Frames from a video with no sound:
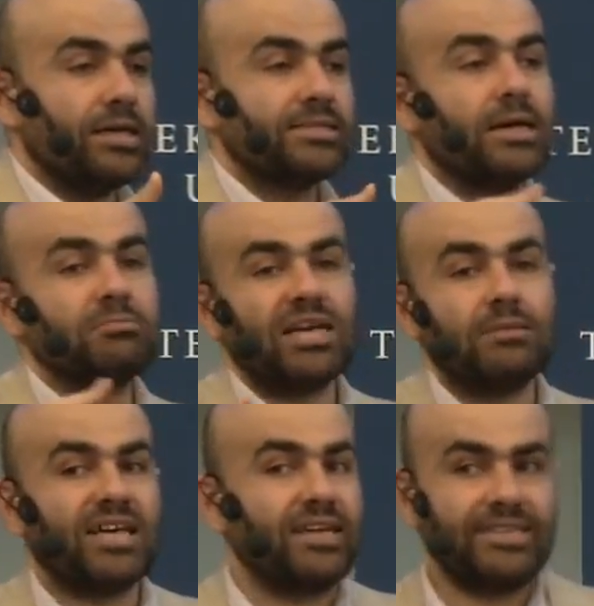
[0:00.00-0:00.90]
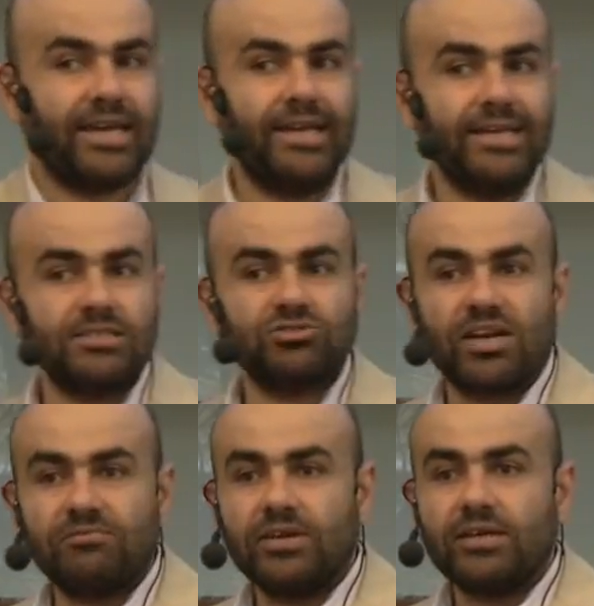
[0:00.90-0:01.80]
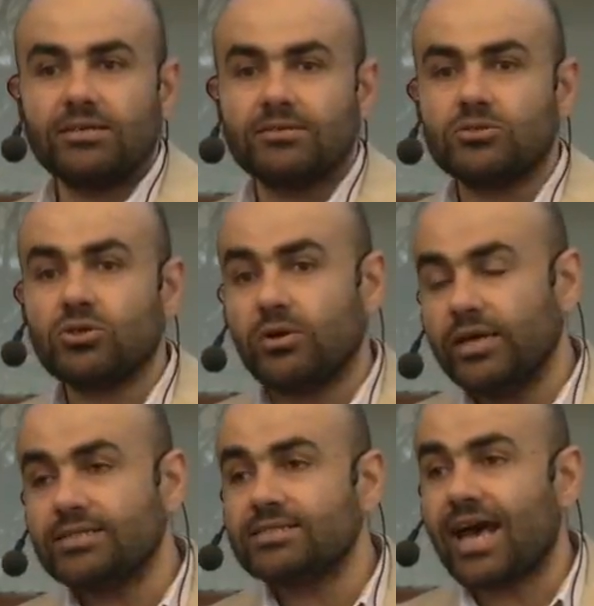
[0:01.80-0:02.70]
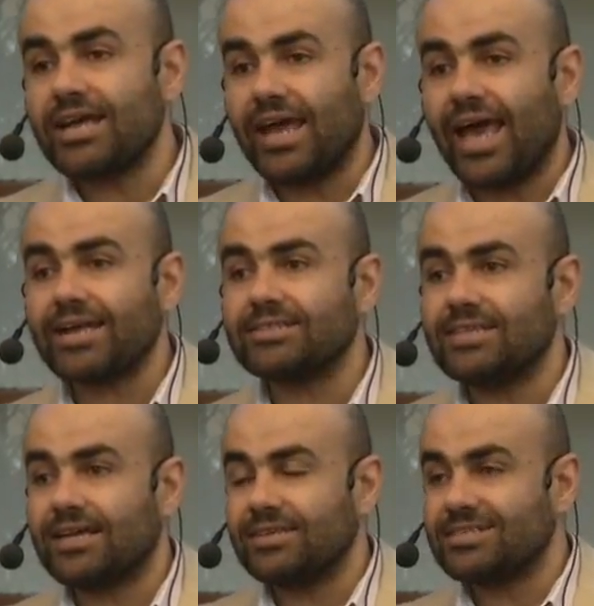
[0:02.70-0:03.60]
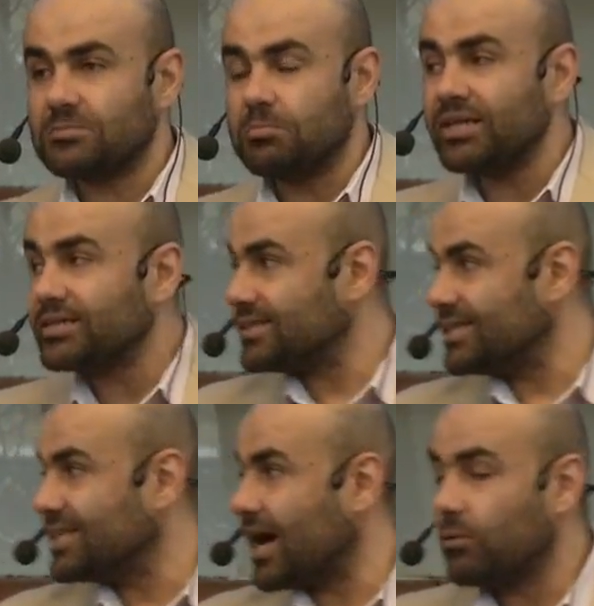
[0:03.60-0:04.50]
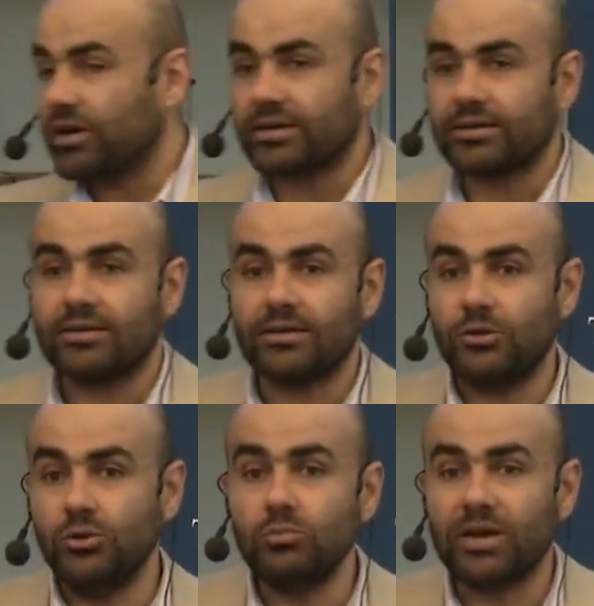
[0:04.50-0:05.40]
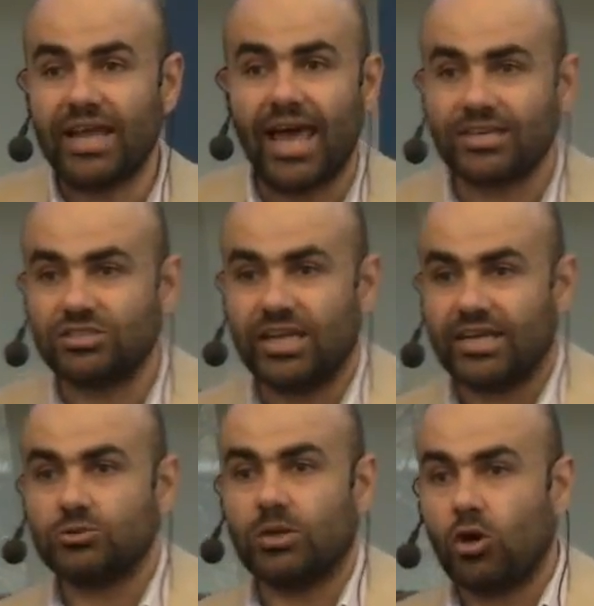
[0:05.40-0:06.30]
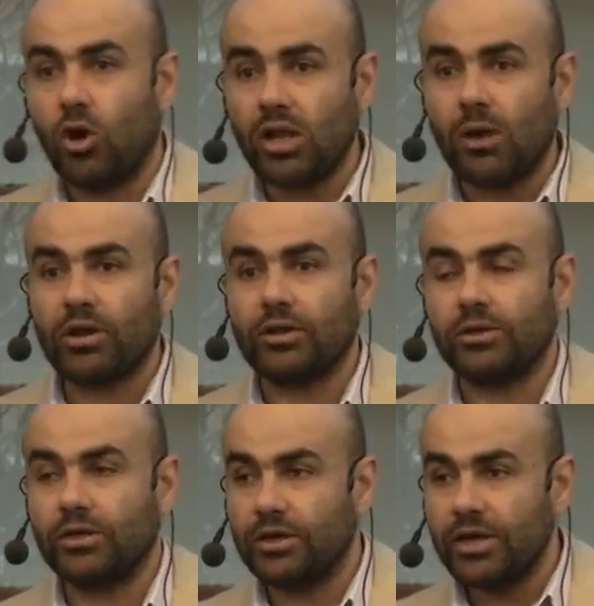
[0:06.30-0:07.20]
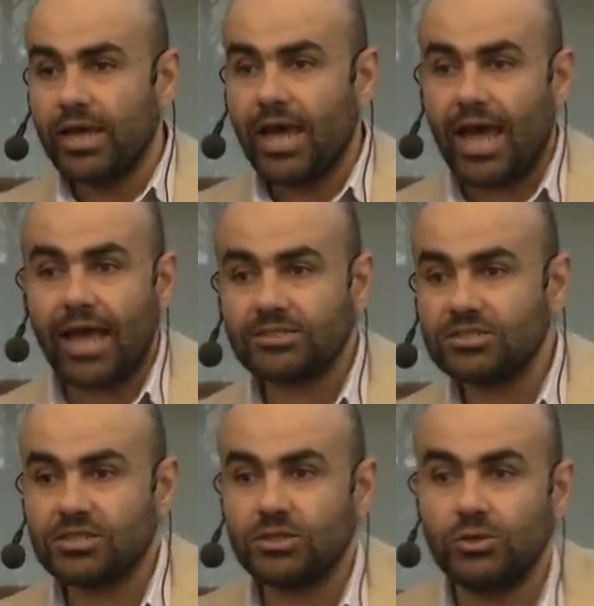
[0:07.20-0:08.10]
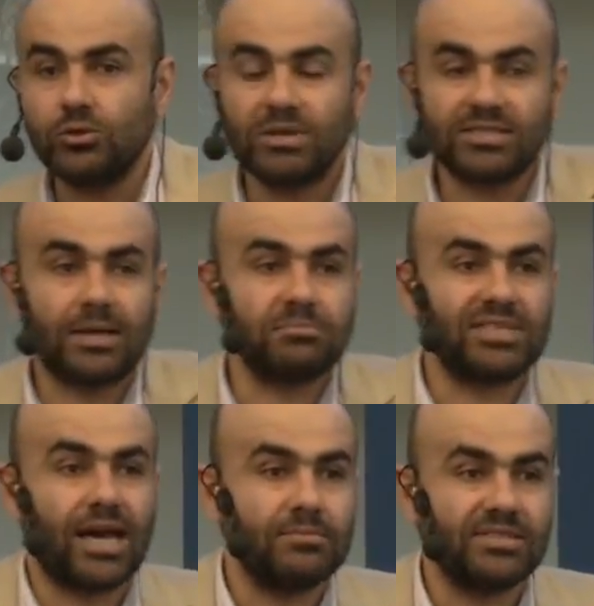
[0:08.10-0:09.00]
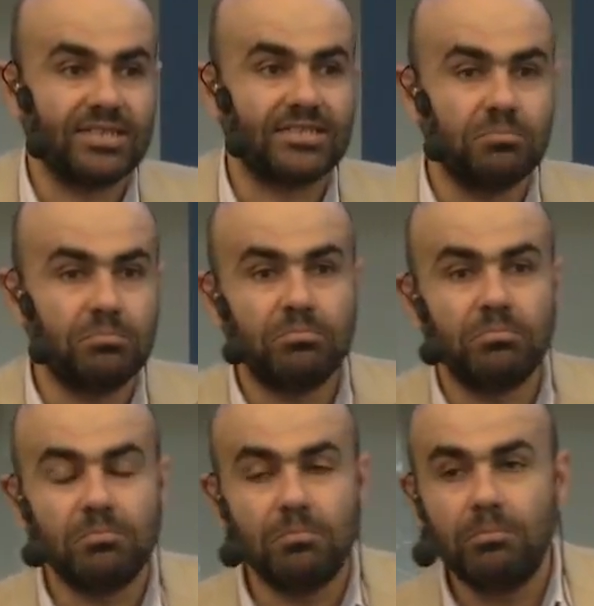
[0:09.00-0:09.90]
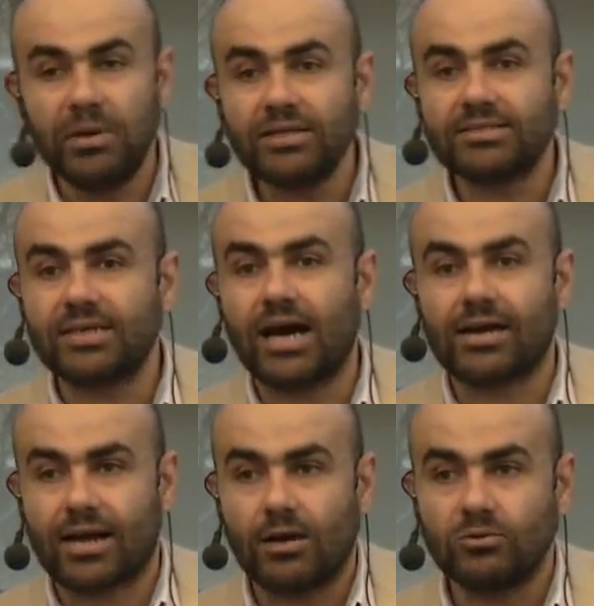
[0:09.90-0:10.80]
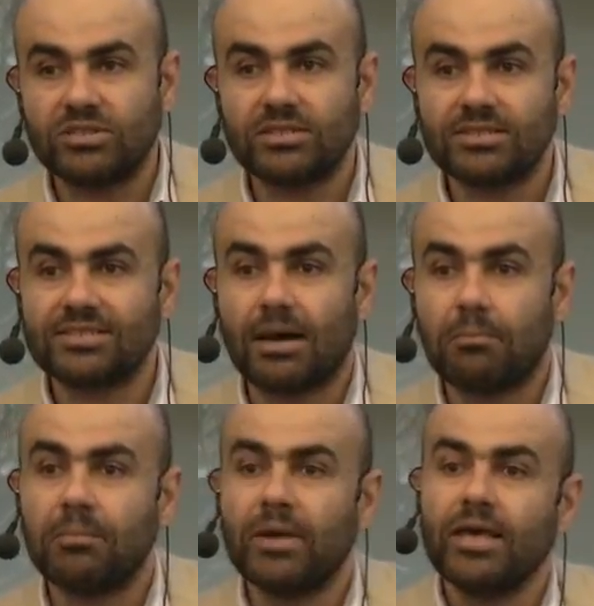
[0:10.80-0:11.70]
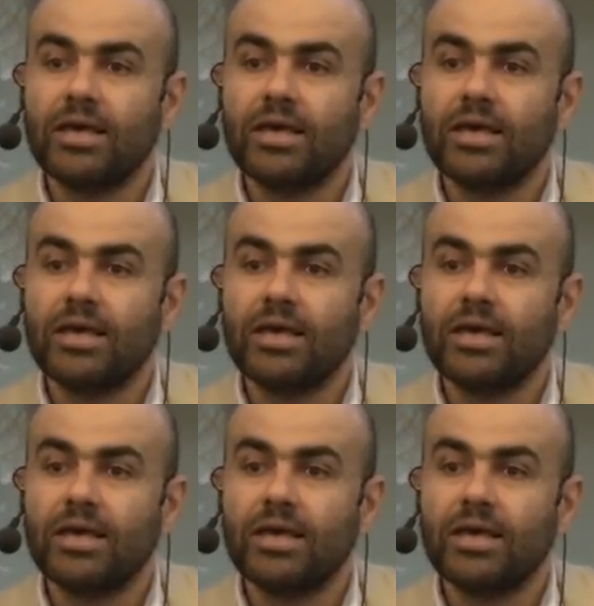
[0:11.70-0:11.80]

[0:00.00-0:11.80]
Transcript: Sometimes I take less traffic. So it's an act that it's built in our human action, actually. All our actions in human, sometimes it's built around some